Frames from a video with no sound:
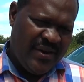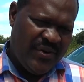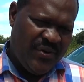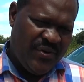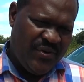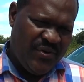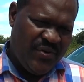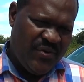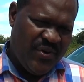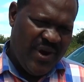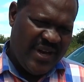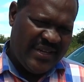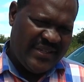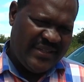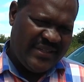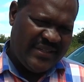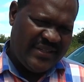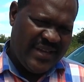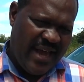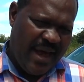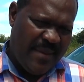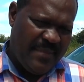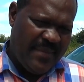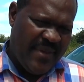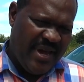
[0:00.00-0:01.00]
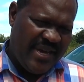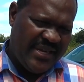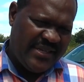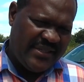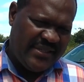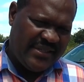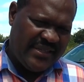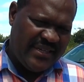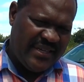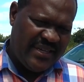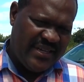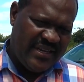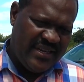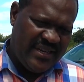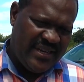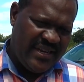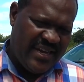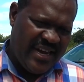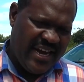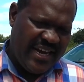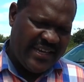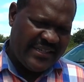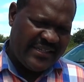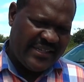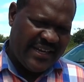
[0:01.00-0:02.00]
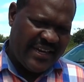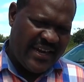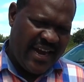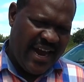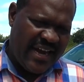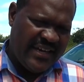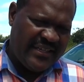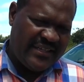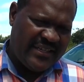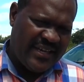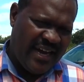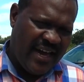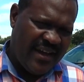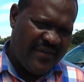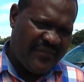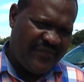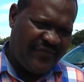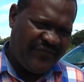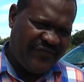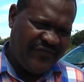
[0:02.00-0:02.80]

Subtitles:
was amazing as a writer,